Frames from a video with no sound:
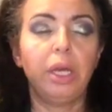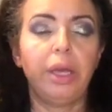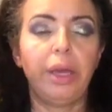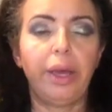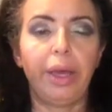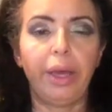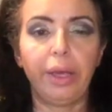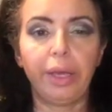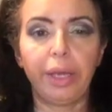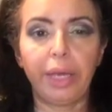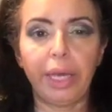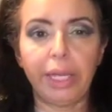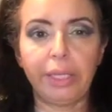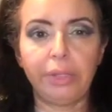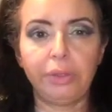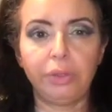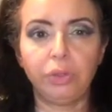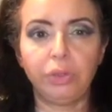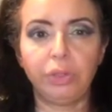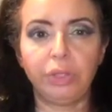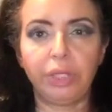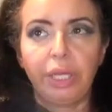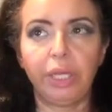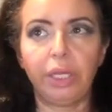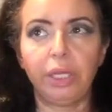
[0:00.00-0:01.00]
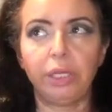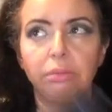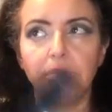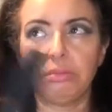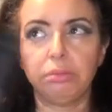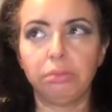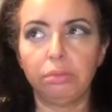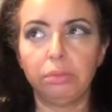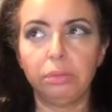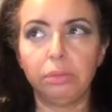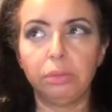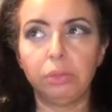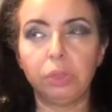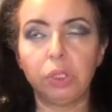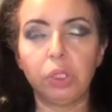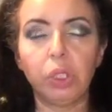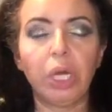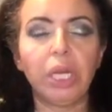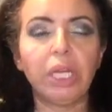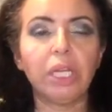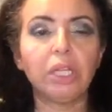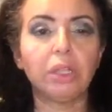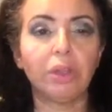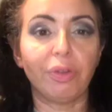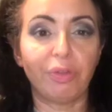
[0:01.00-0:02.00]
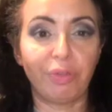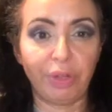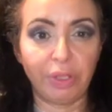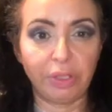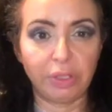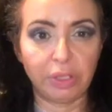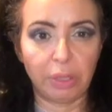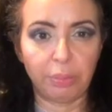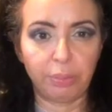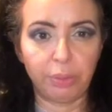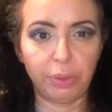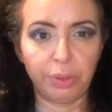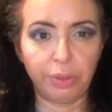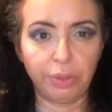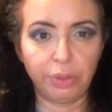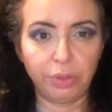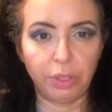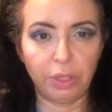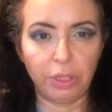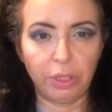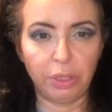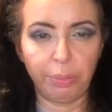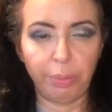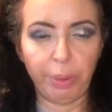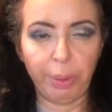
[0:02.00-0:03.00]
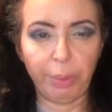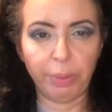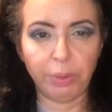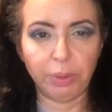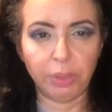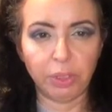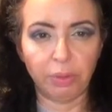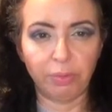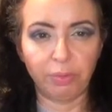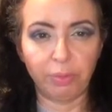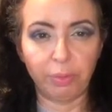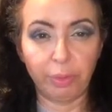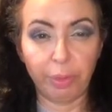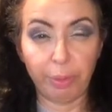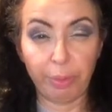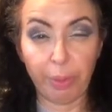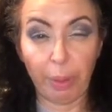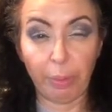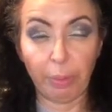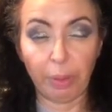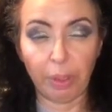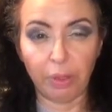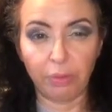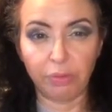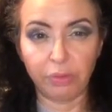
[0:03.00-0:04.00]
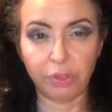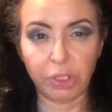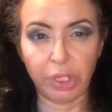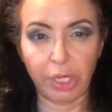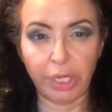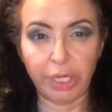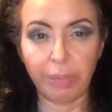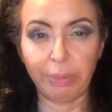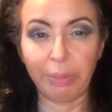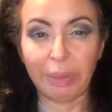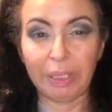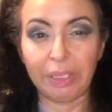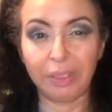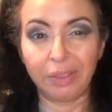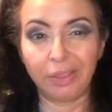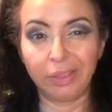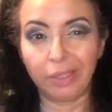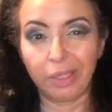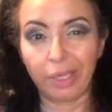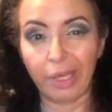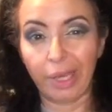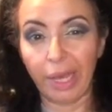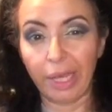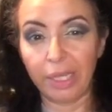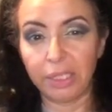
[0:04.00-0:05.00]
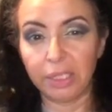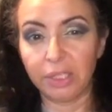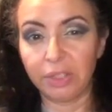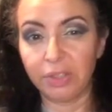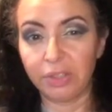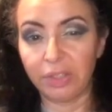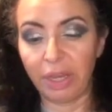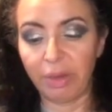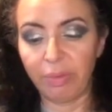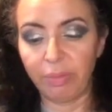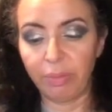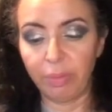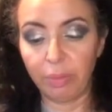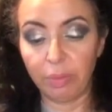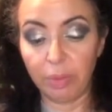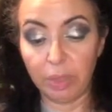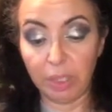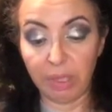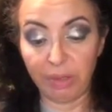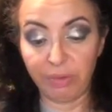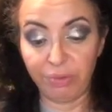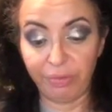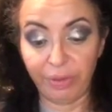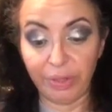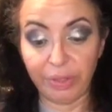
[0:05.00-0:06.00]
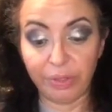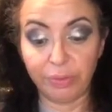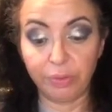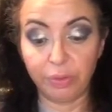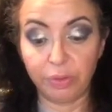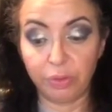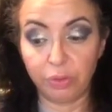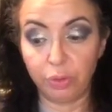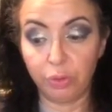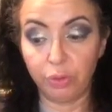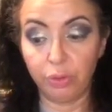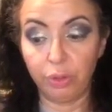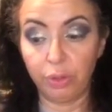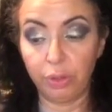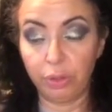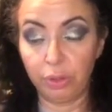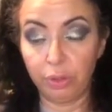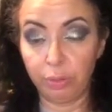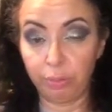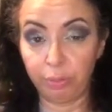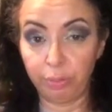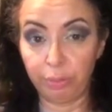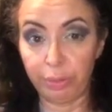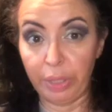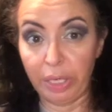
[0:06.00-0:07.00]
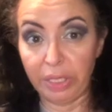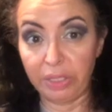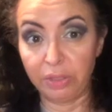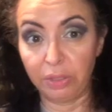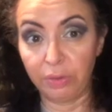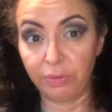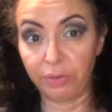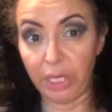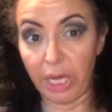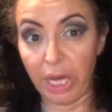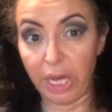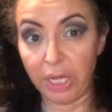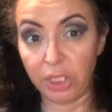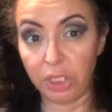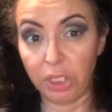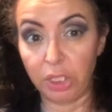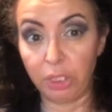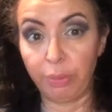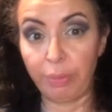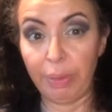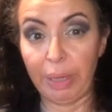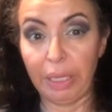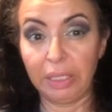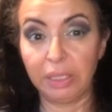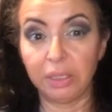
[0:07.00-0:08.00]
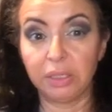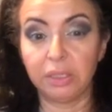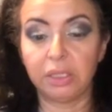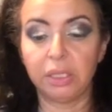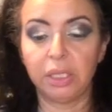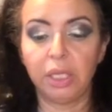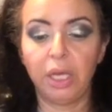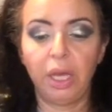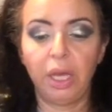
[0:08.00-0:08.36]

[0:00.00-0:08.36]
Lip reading: Again, you say, you know, a lot of things are produced in the People's Republic of China, but it's again the similar thing to the price of the eyeshadow palettes.